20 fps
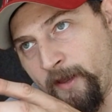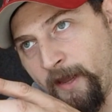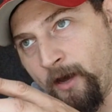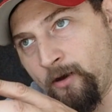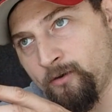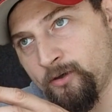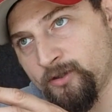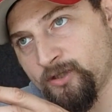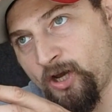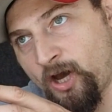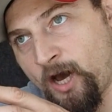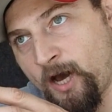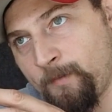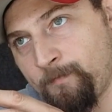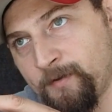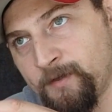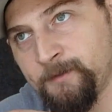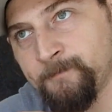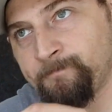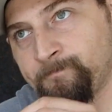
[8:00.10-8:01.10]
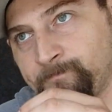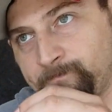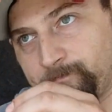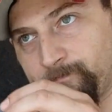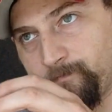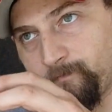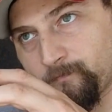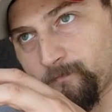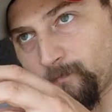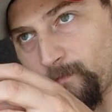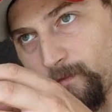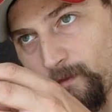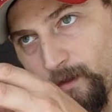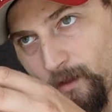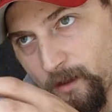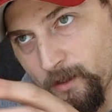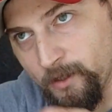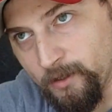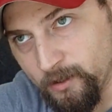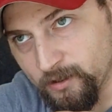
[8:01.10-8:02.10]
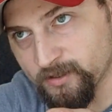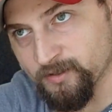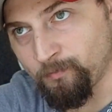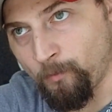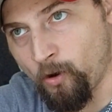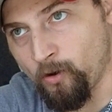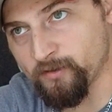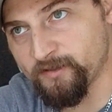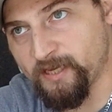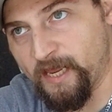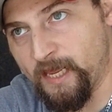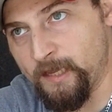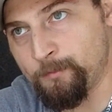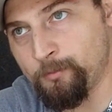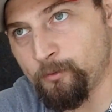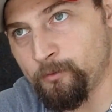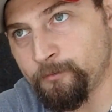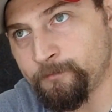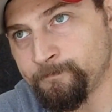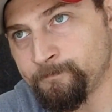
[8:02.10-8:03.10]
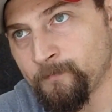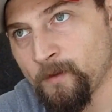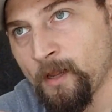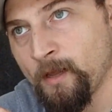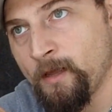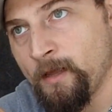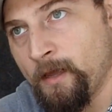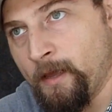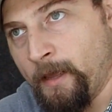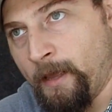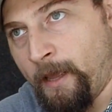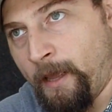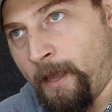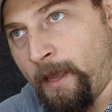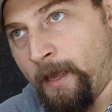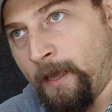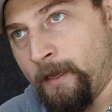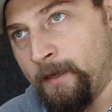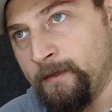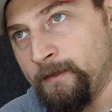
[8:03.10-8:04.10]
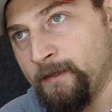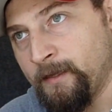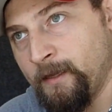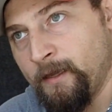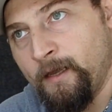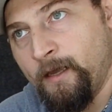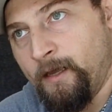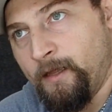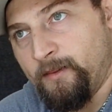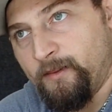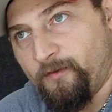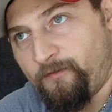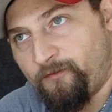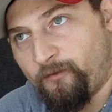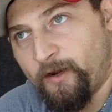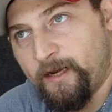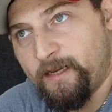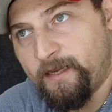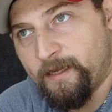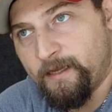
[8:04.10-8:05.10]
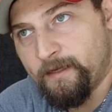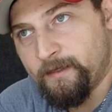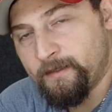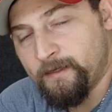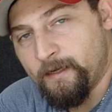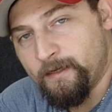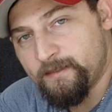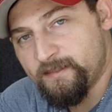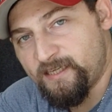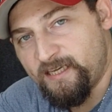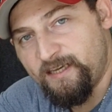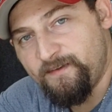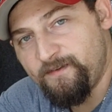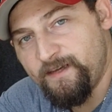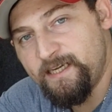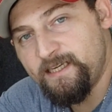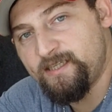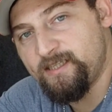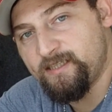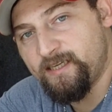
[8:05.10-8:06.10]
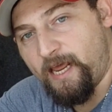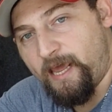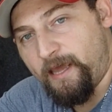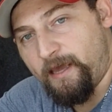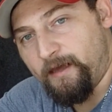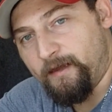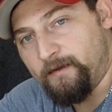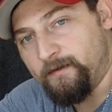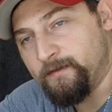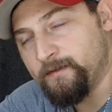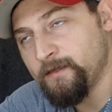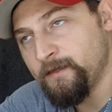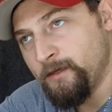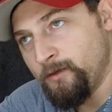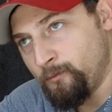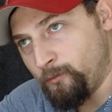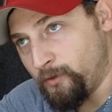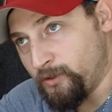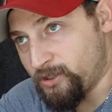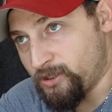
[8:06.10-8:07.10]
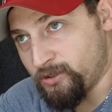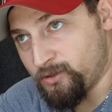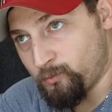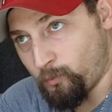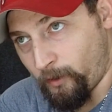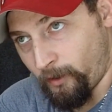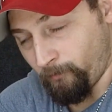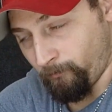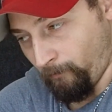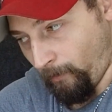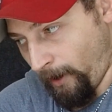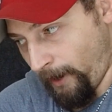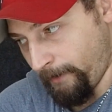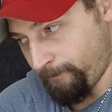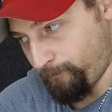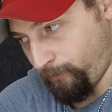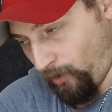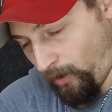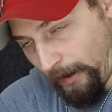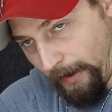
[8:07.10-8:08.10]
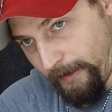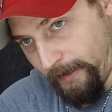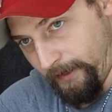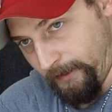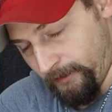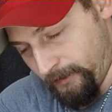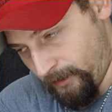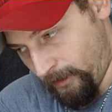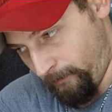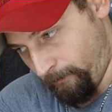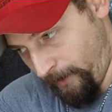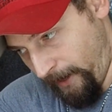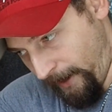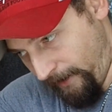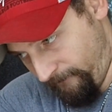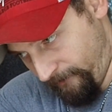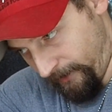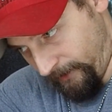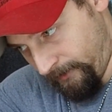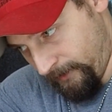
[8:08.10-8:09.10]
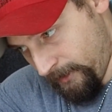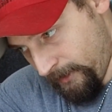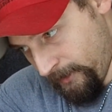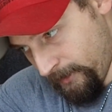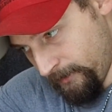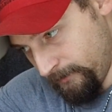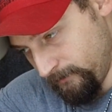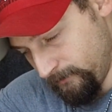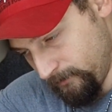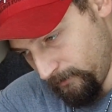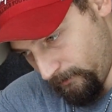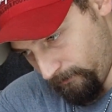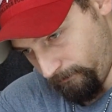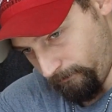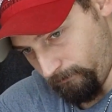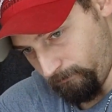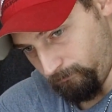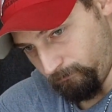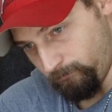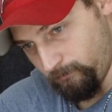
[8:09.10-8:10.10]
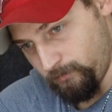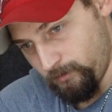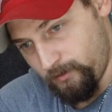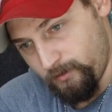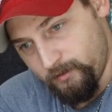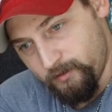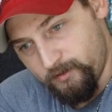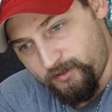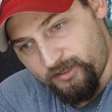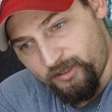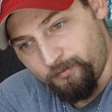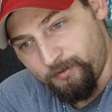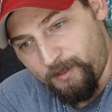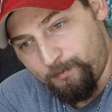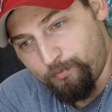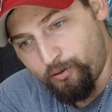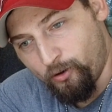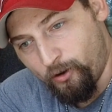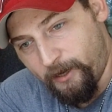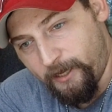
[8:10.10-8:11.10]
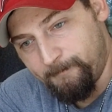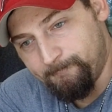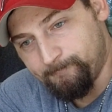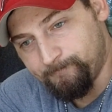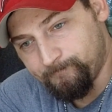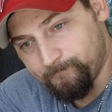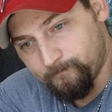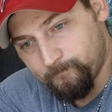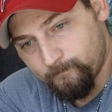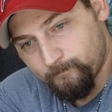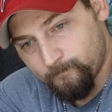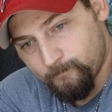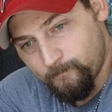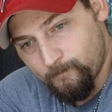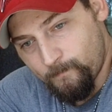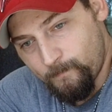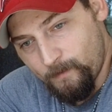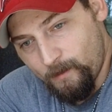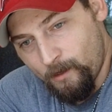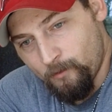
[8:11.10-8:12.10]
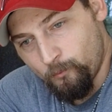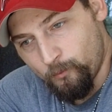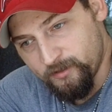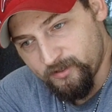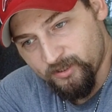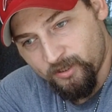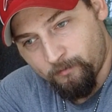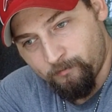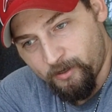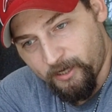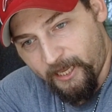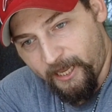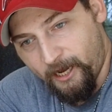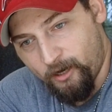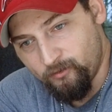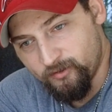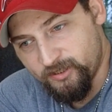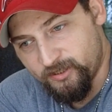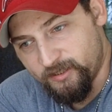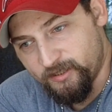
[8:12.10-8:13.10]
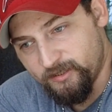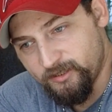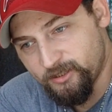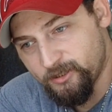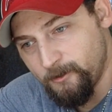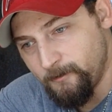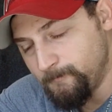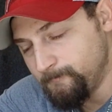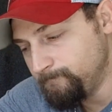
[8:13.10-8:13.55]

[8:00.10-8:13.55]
countertop, the small table, and the freaking TV stand, which is where my pot ended up having to be put with somebody else's.